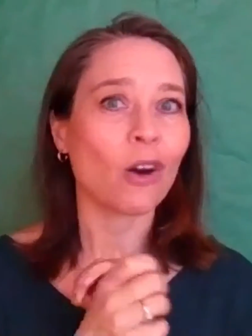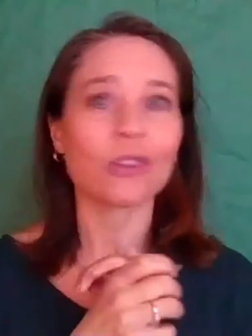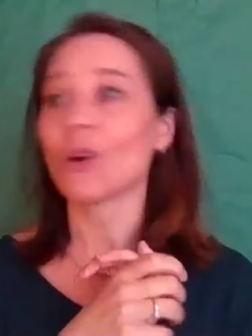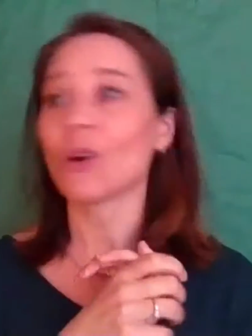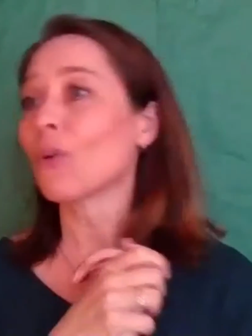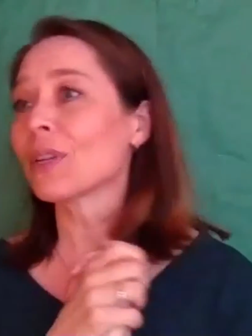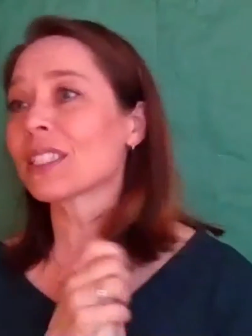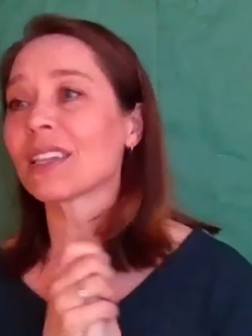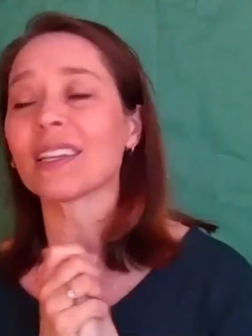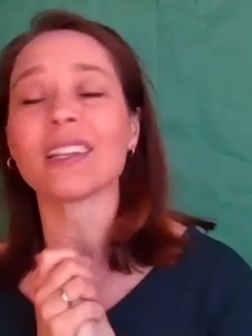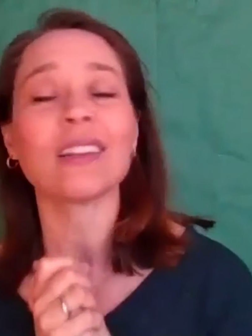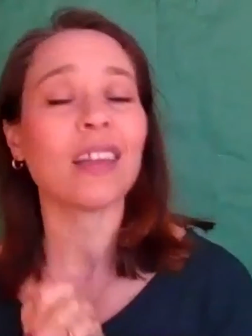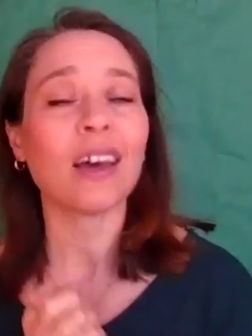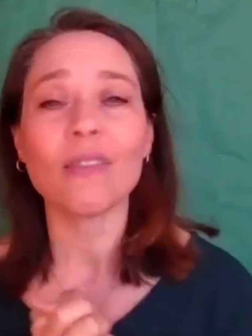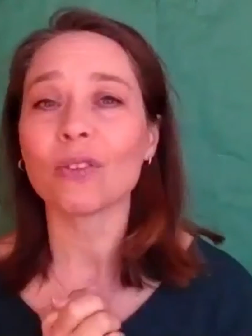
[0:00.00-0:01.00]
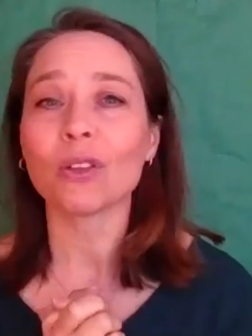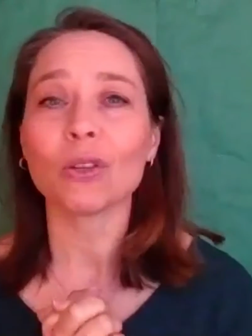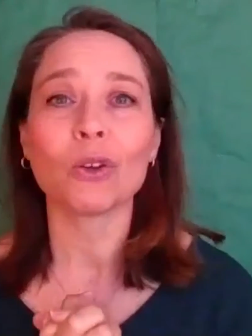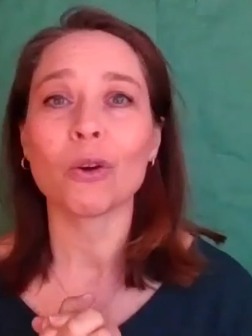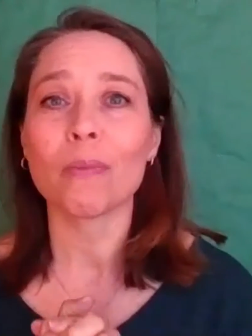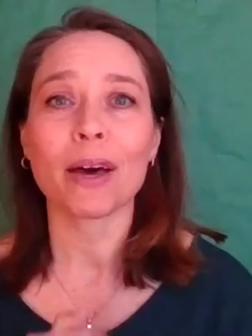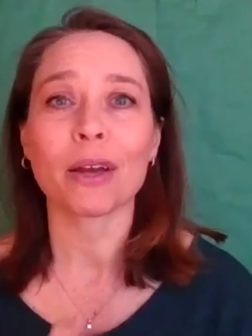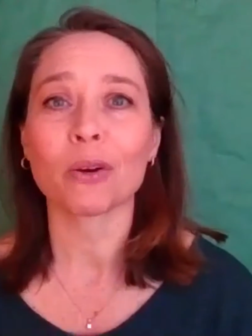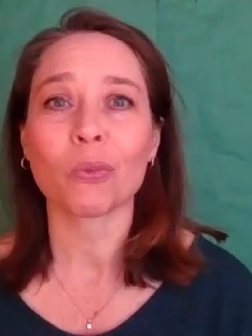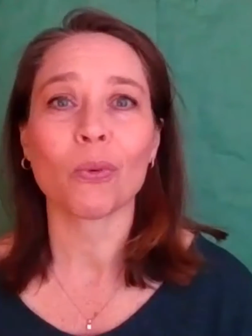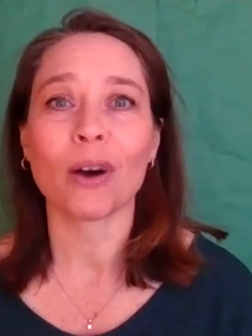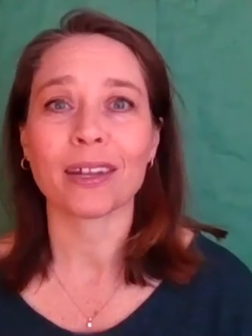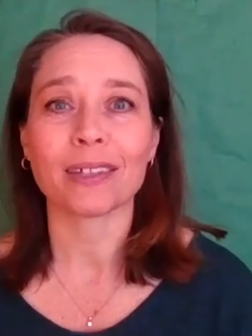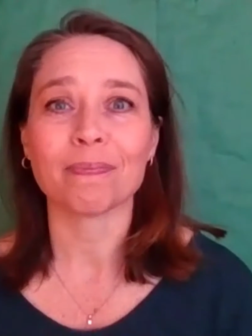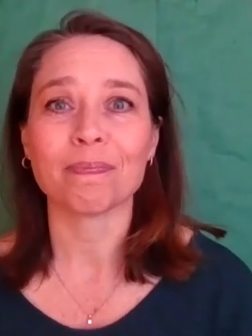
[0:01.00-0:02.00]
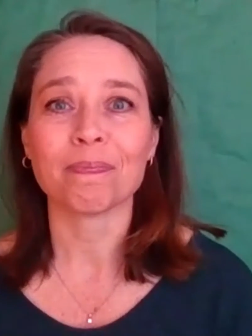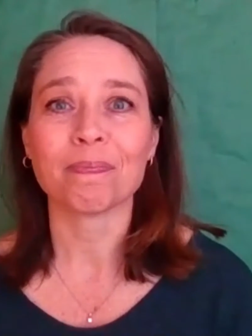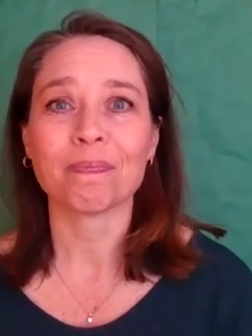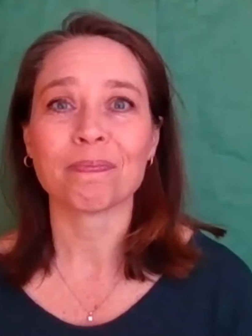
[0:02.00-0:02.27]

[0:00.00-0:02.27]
is always going to love you no matter what.